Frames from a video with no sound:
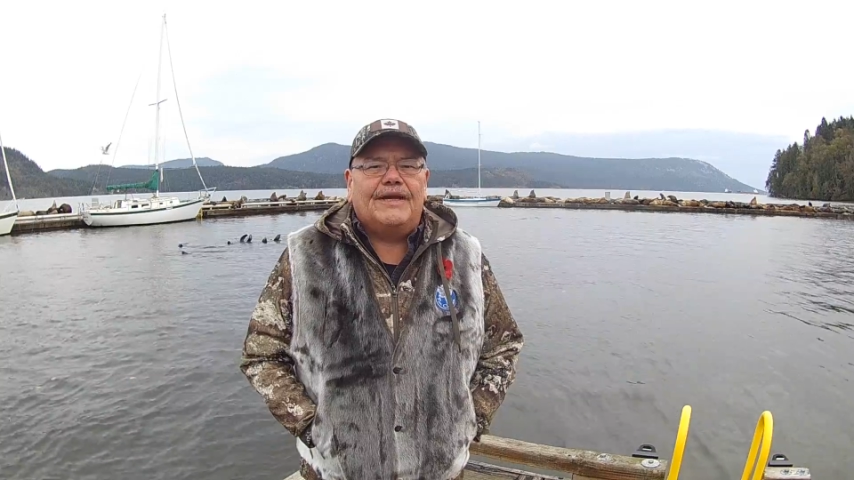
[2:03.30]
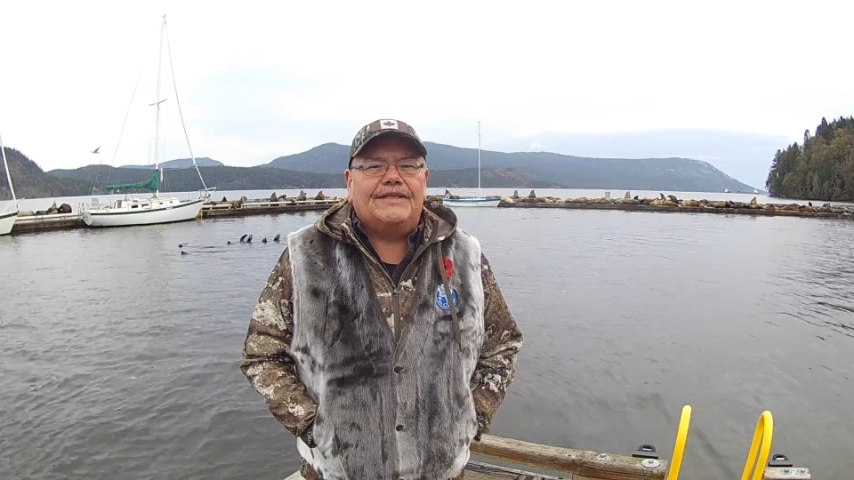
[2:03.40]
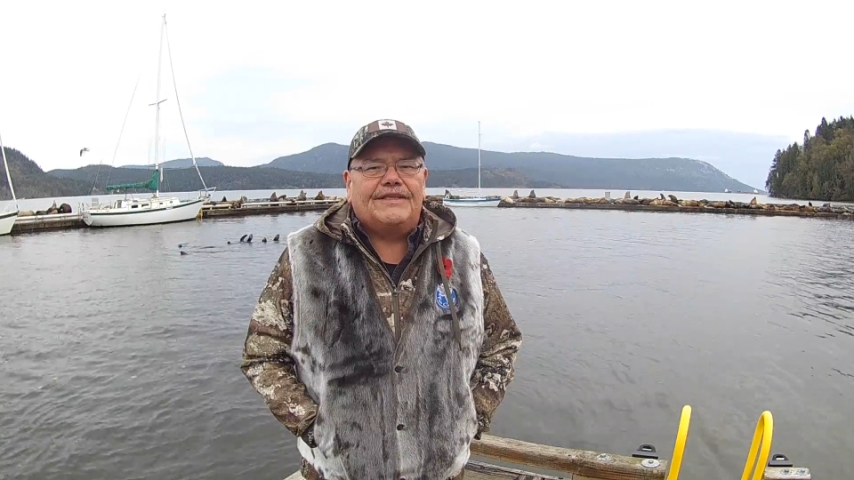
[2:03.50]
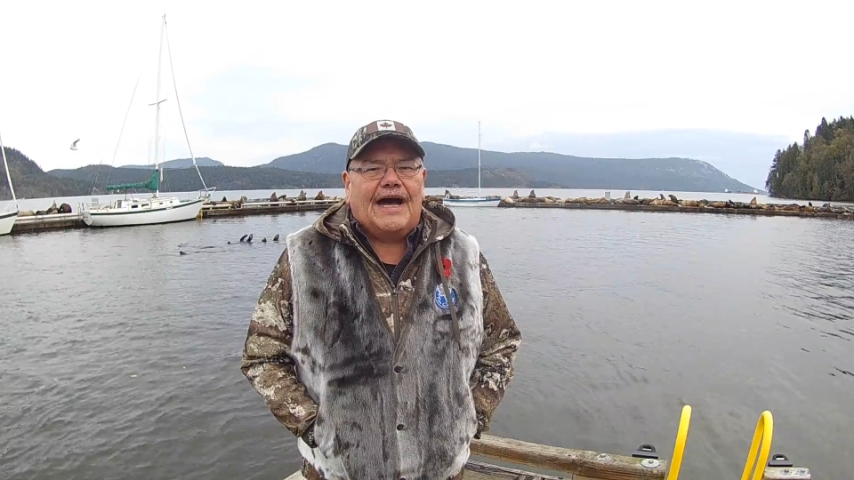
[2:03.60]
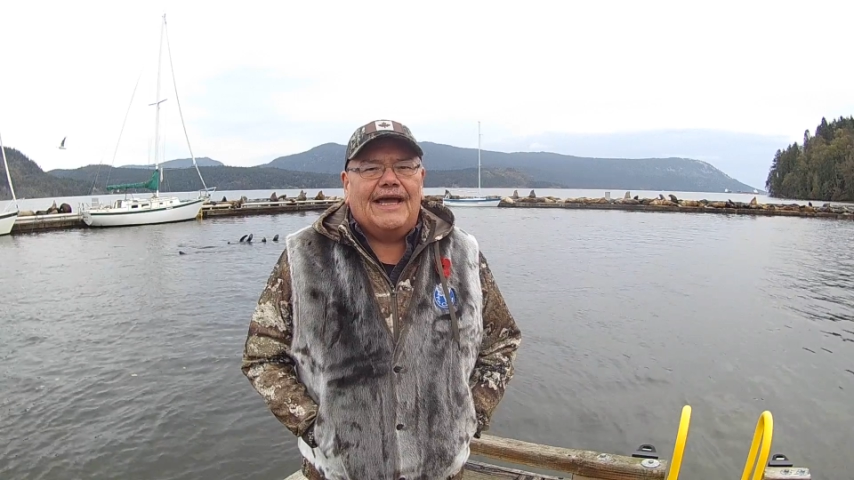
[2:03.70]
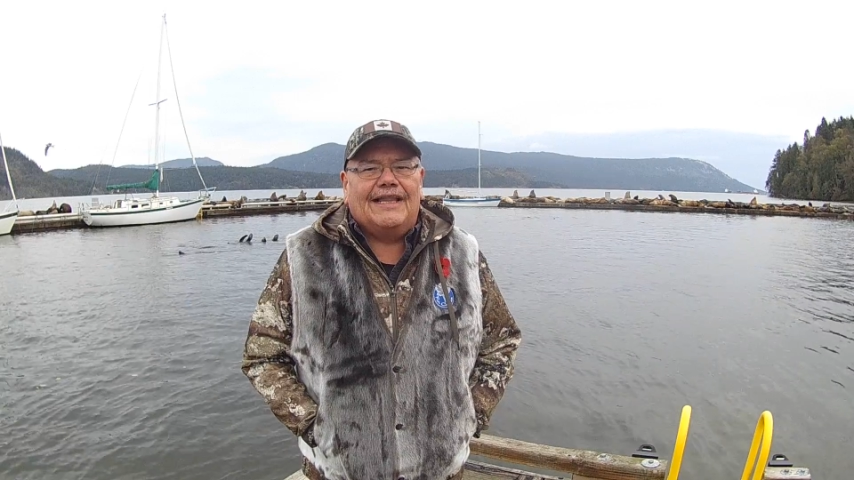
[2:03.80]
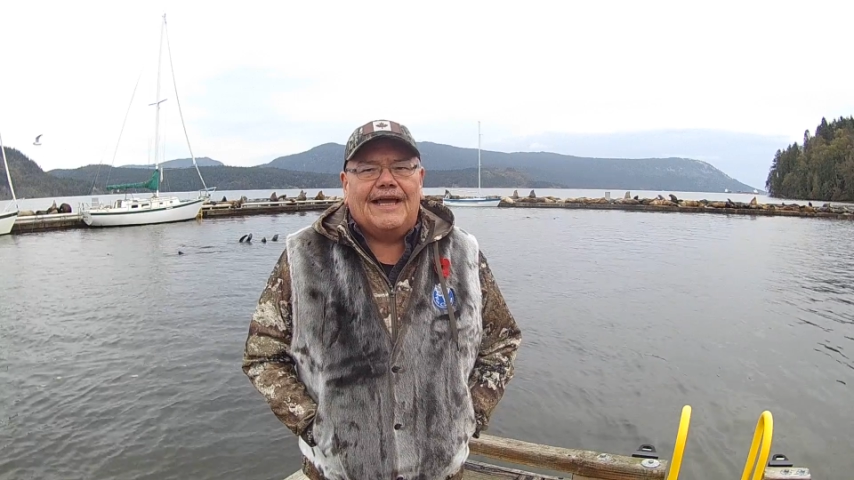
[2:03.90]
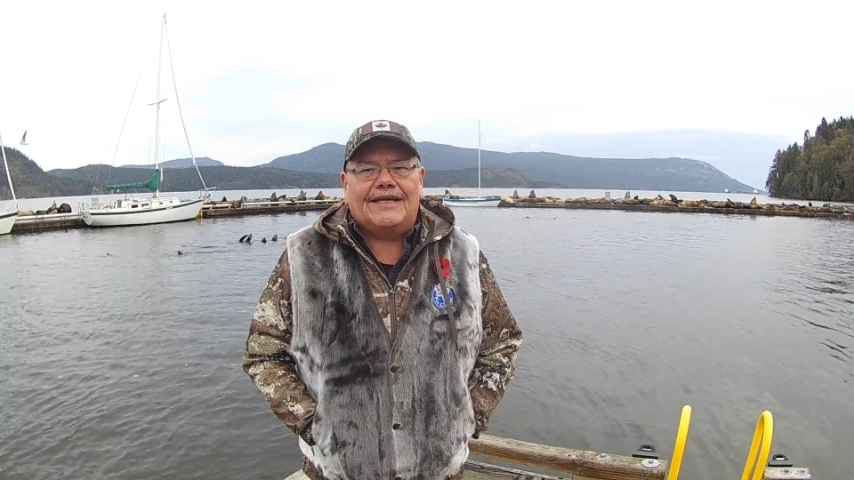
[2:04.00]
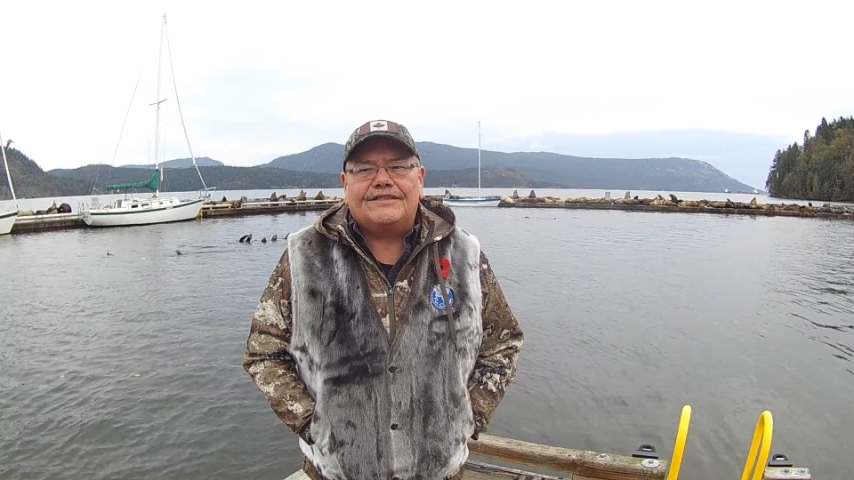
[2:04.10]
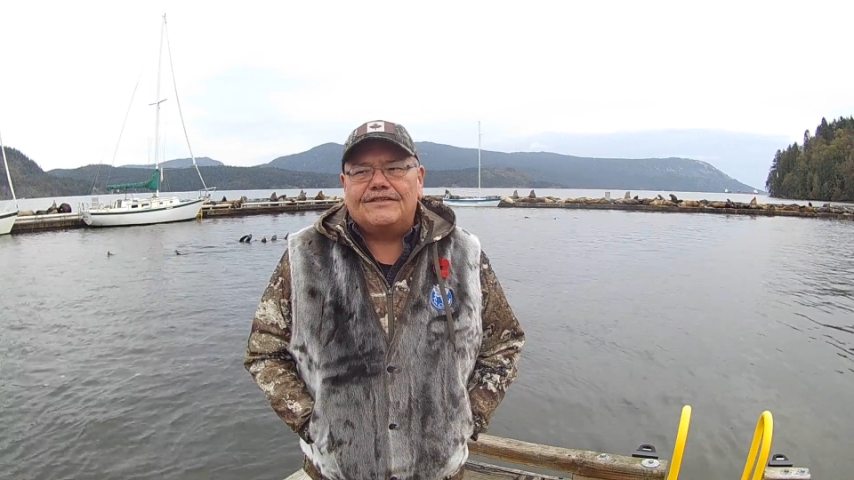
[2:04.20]

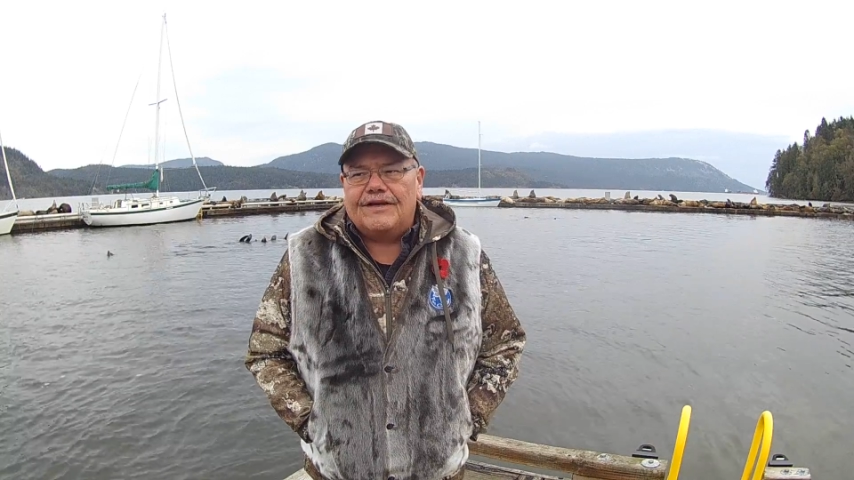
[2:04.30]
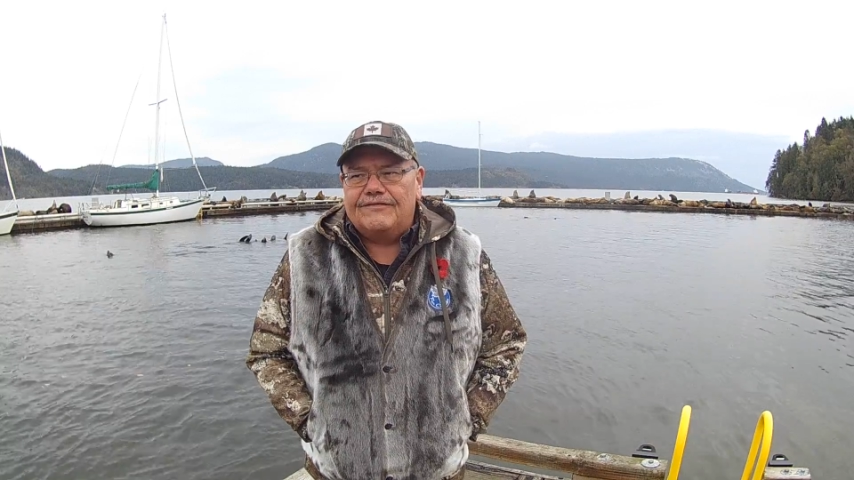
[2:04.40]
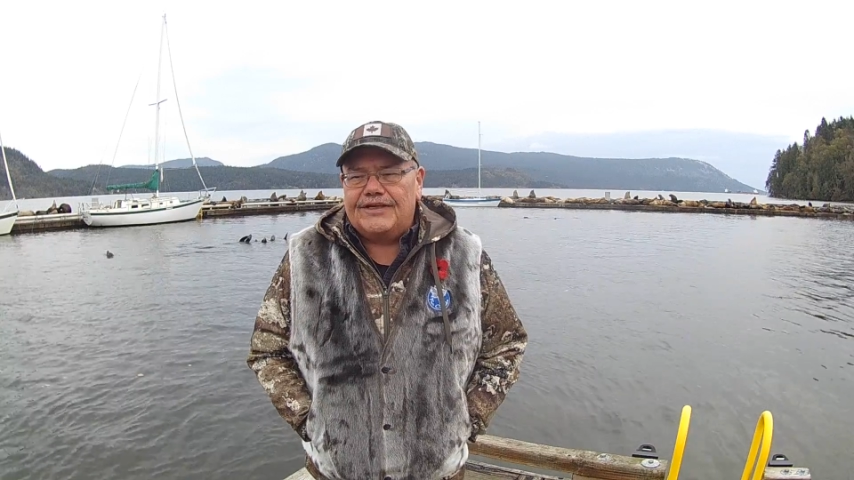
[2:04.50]
dialects of